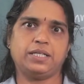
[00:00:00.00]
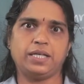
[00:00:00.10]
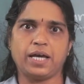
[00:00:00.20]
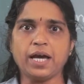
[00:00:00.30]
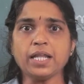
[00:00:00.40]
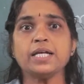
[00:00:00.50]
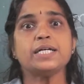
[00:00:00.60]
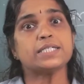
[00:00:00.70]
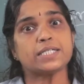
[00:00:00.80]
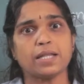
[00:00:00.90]
They are
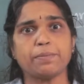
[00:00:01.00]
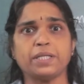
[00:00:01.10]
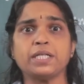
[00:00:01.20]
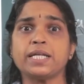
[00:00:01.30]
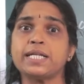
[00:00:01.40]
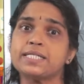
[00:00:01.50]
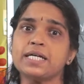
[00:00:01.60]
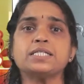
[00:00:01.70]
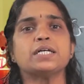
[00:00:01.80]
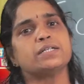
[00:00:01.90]
statement. It tells
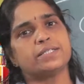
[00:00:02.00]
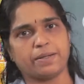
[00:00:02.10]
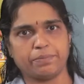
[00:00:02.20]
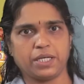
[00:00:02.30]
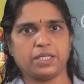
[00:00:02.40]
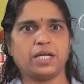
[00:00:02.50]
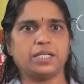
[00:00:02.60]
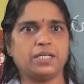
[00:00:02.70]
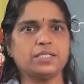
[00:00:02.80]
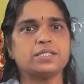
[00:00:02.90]
us something.
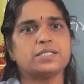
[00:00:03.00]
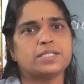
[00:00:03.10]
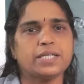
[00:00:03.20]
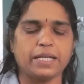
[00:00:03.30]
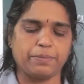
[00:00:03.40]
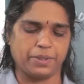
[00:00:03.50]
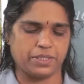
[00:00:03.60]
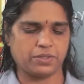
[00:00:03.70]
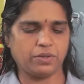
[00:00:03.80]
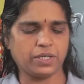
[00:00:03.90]
That is
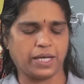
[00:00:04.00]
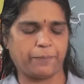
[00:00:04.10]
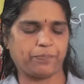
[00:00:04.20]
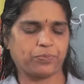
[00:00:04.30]
statement. Okay.